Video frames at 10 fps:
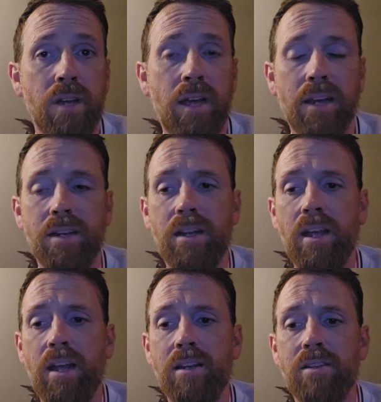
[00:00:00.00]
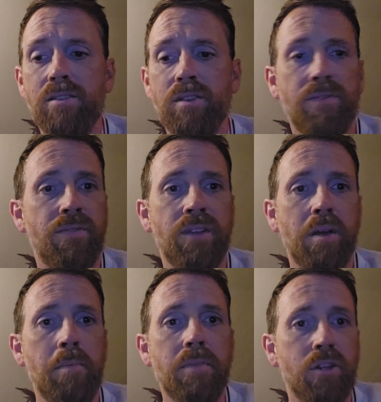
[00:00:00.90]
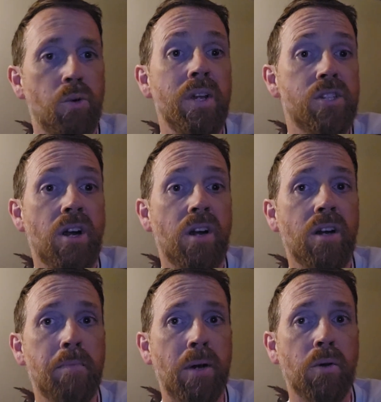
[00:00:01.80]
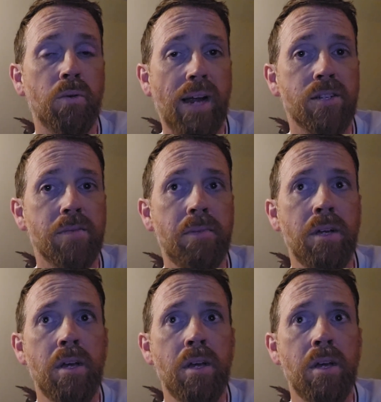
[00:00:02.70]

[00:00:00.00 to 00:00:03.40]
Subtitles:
And the tweets are about Wrexham,